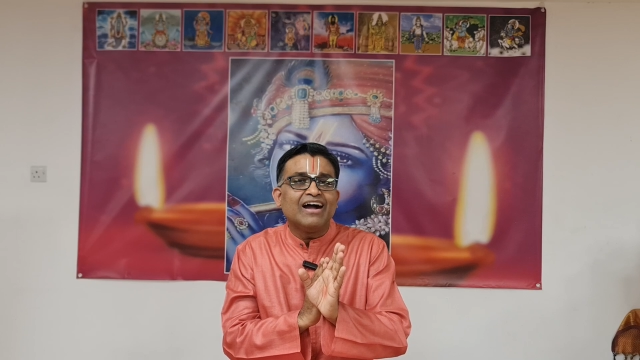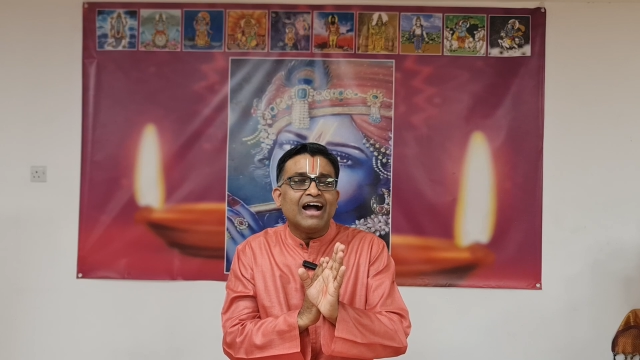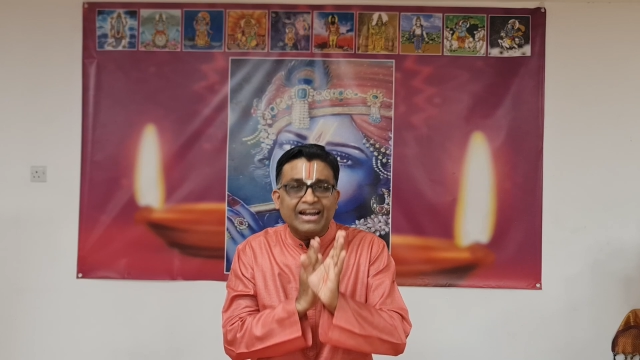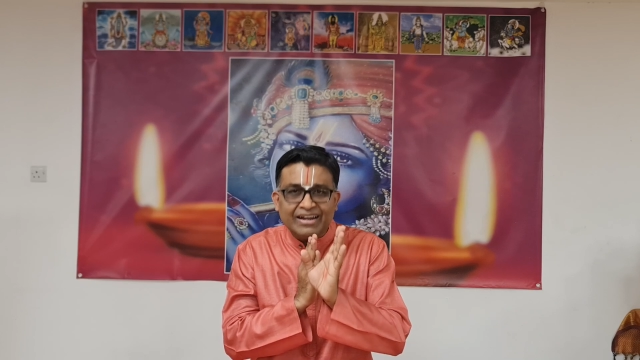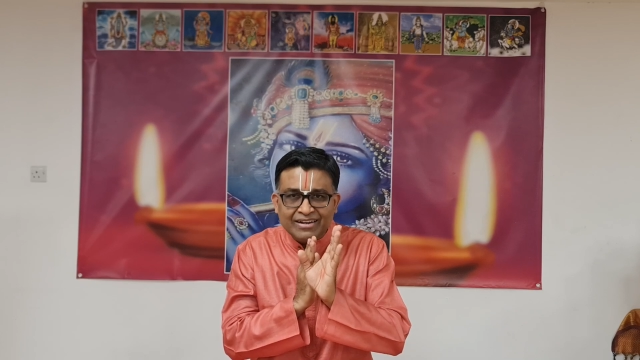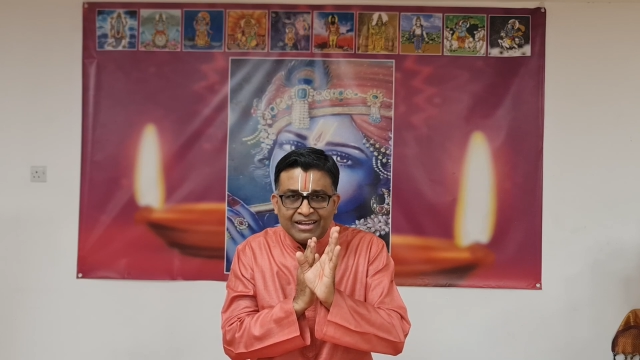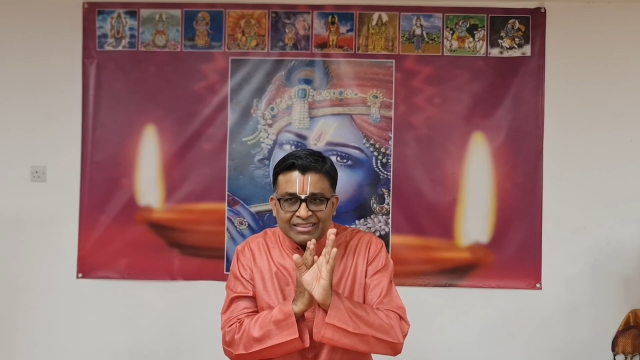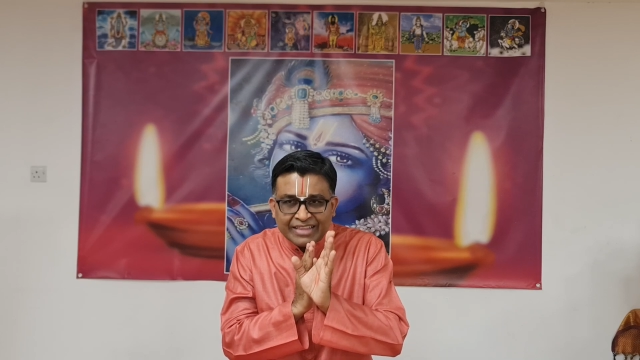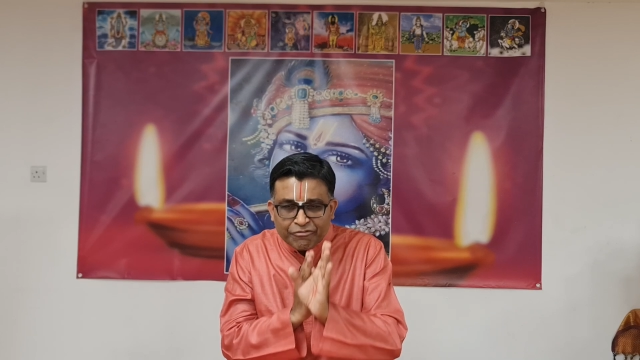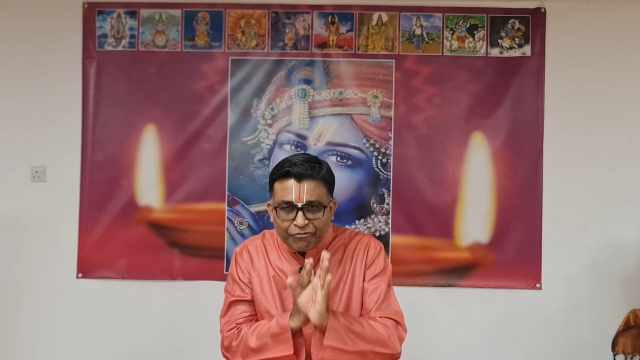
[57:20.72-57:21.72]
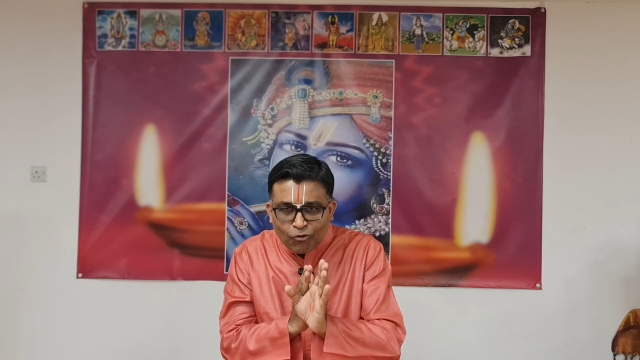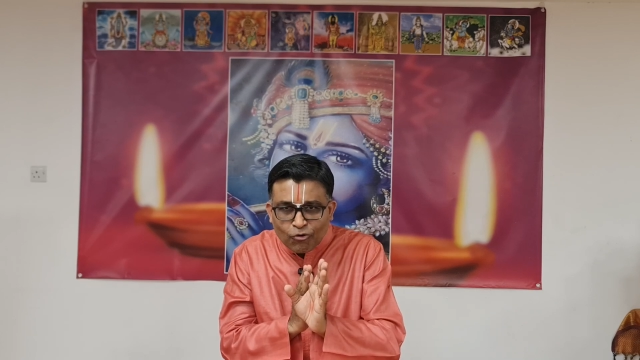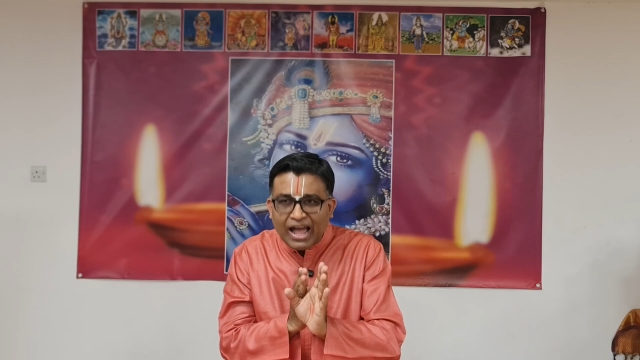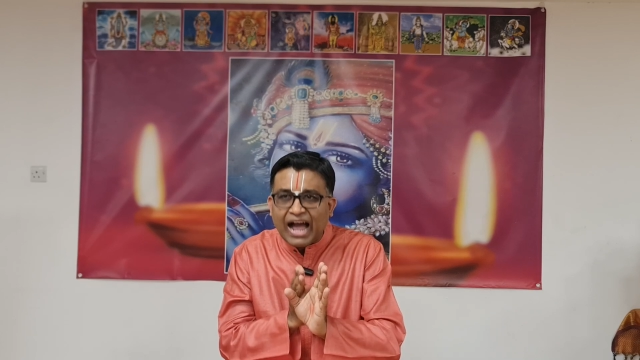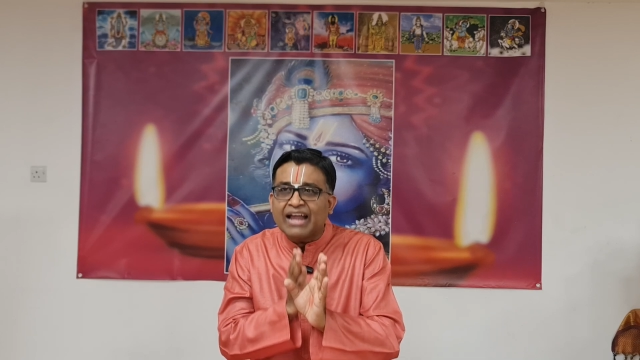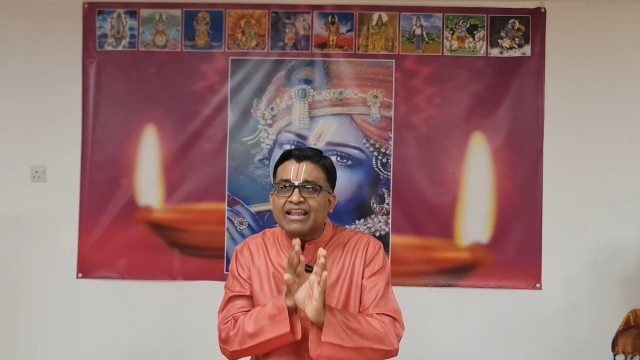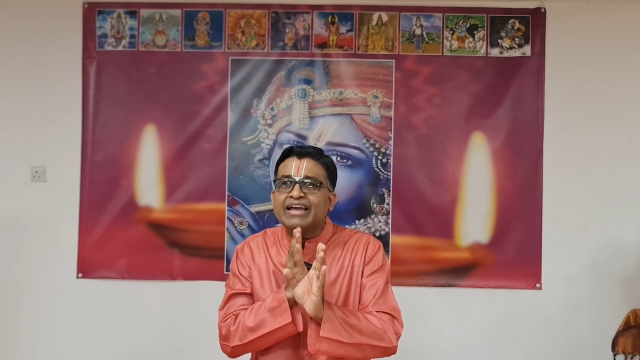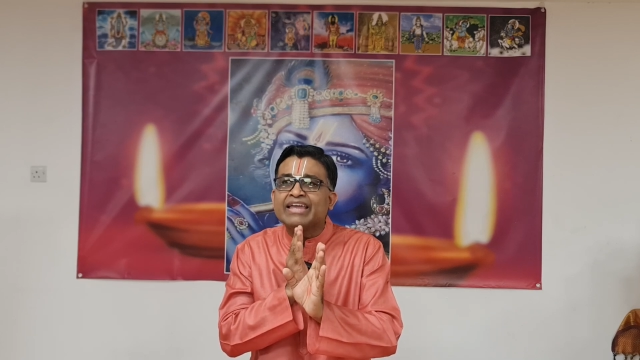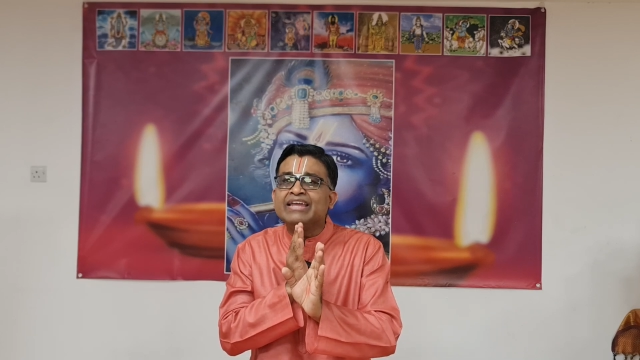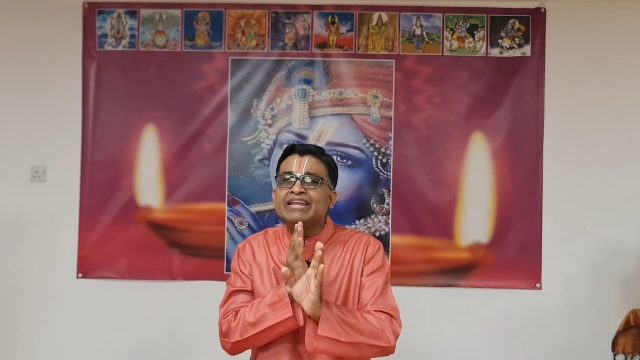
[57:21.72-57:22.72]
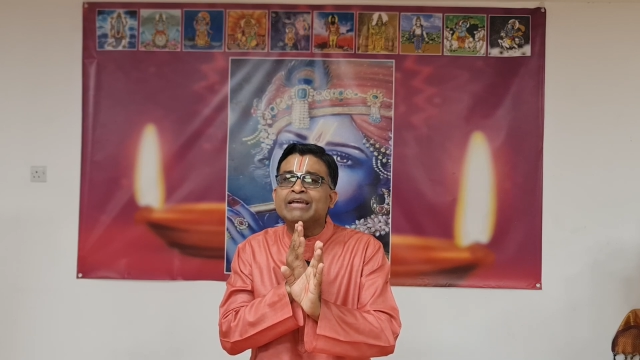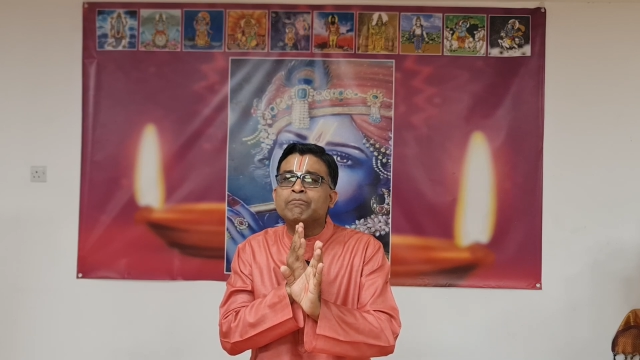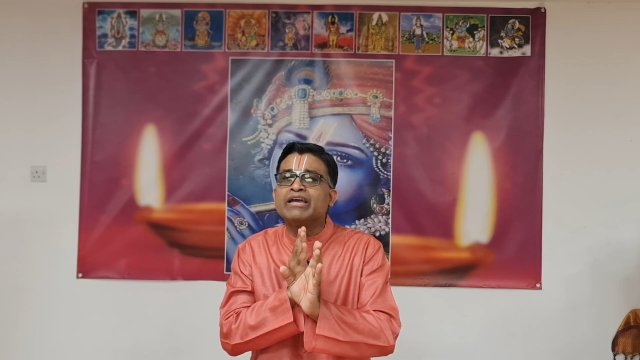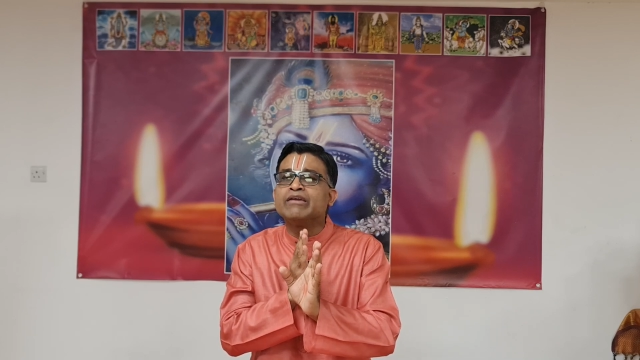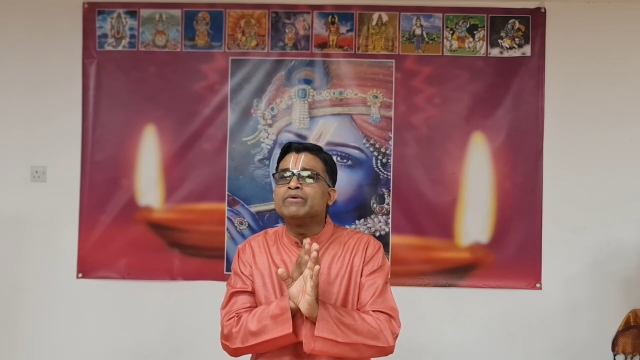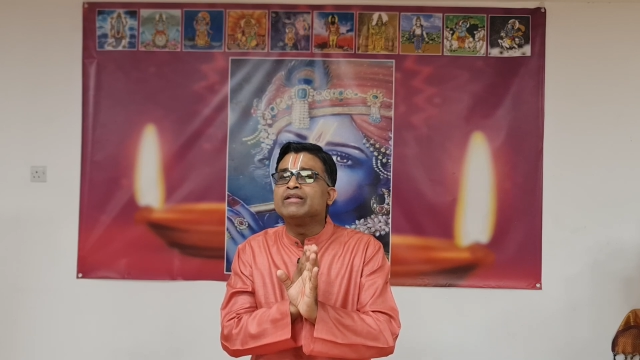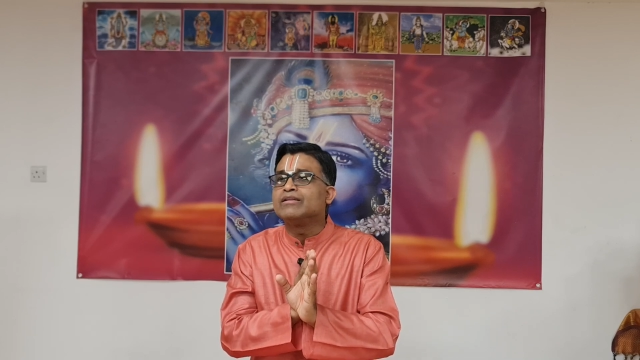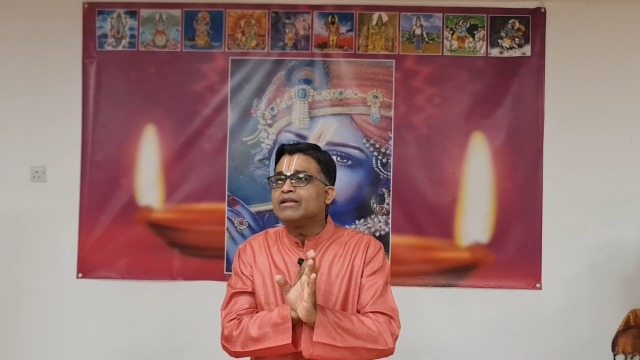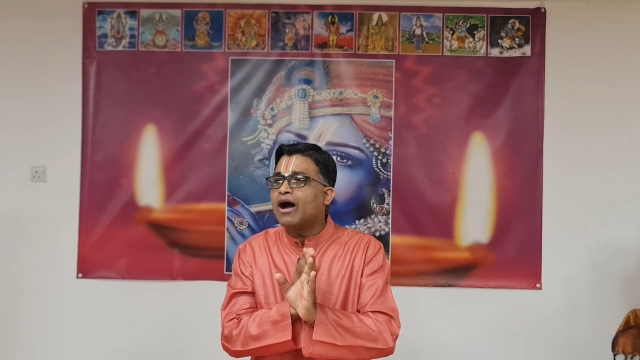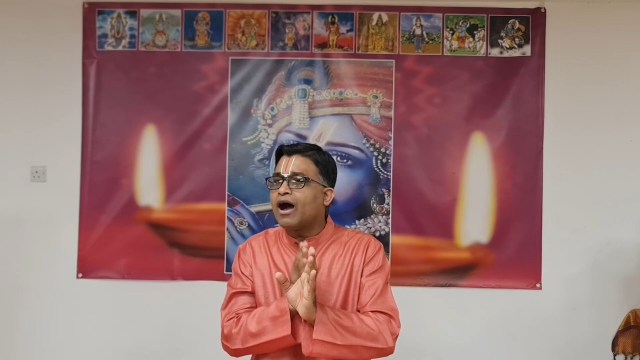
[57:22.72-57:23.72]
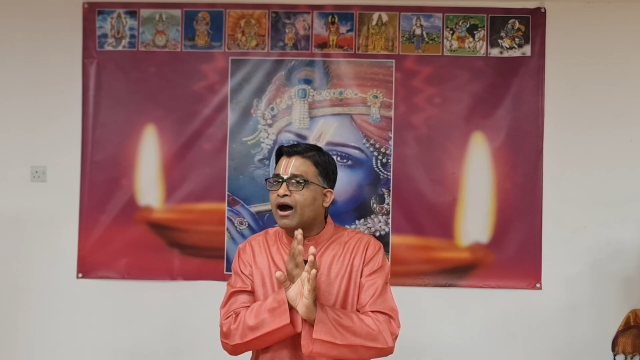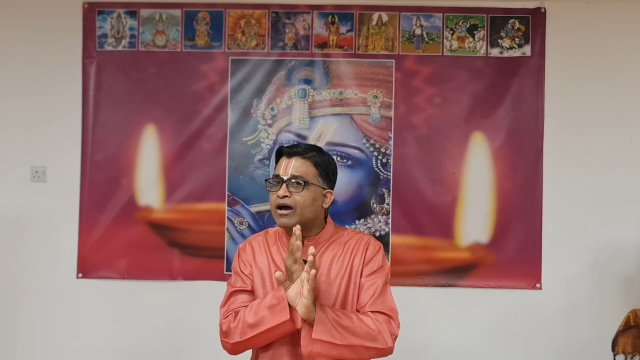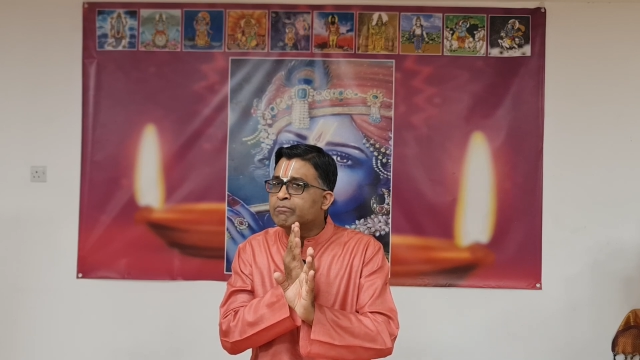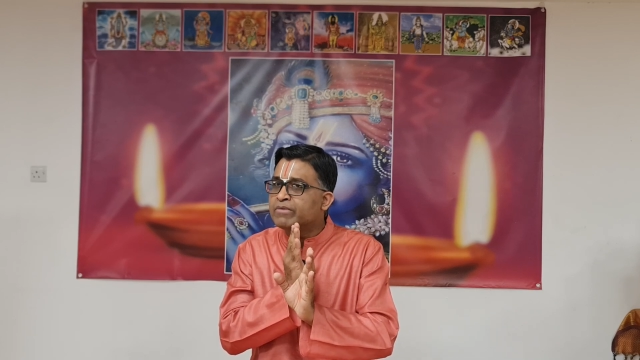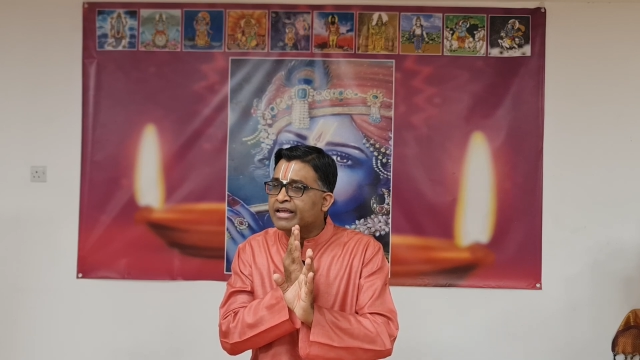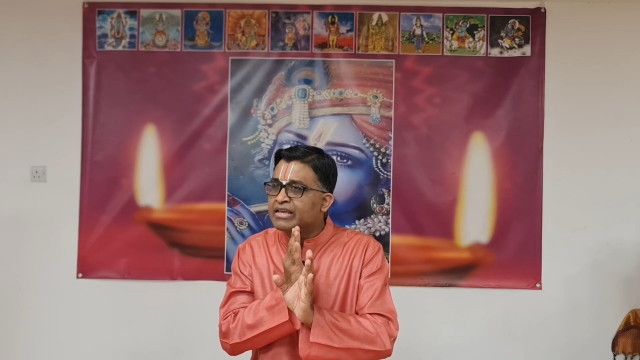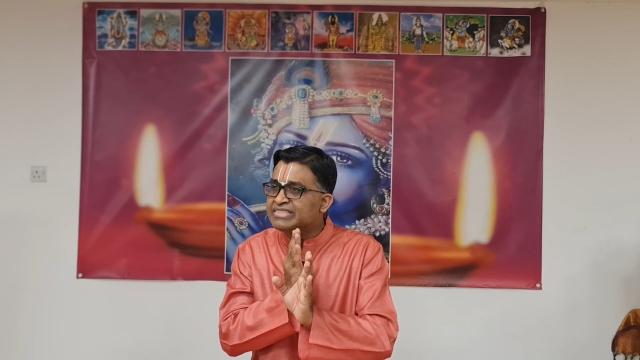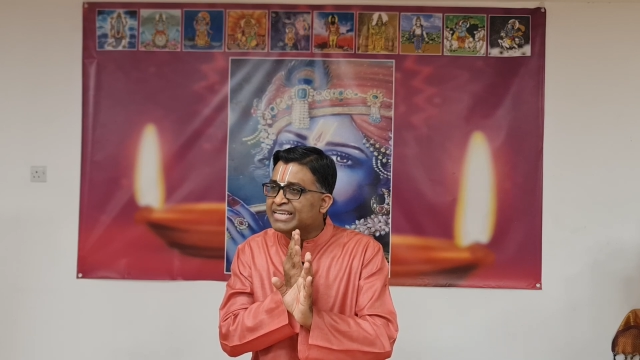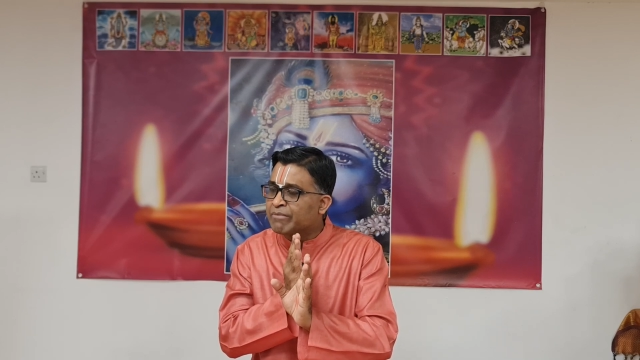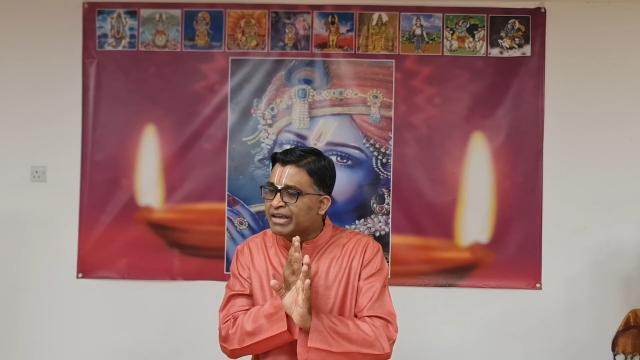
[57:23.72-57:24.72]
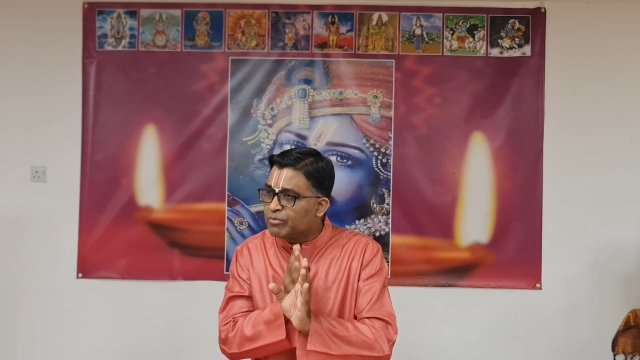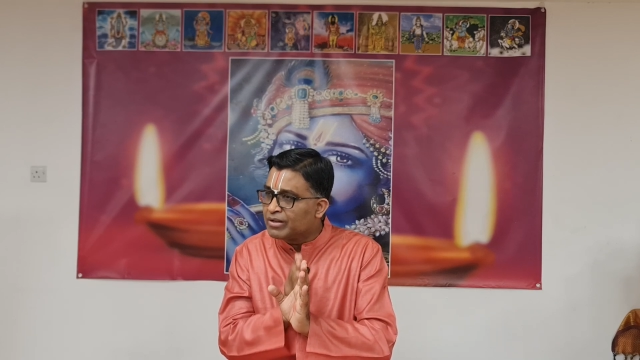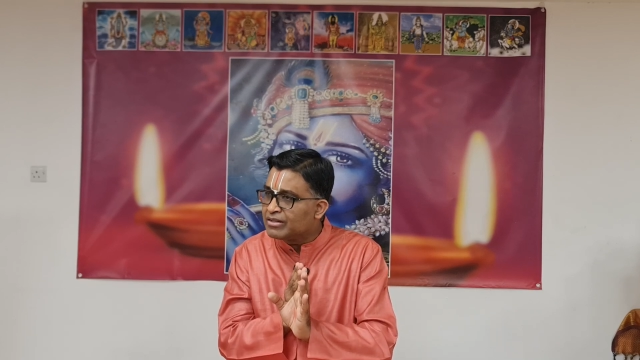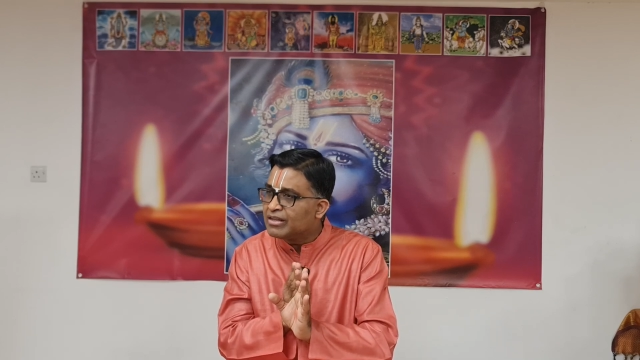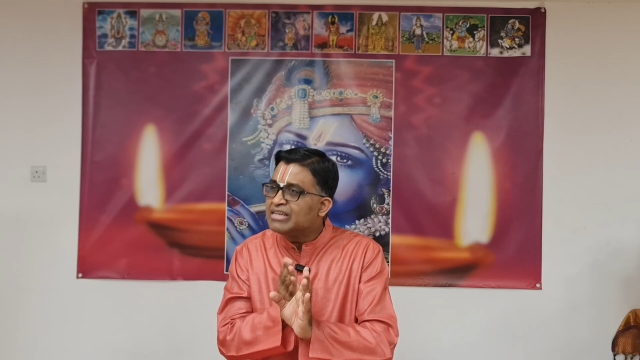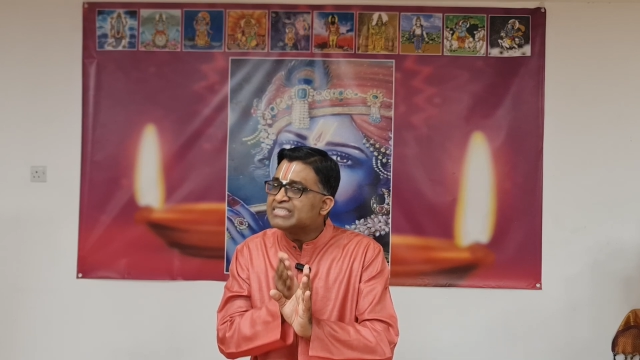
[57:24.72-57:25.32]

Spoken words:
And therefore, aligning my will, harmonizing my will,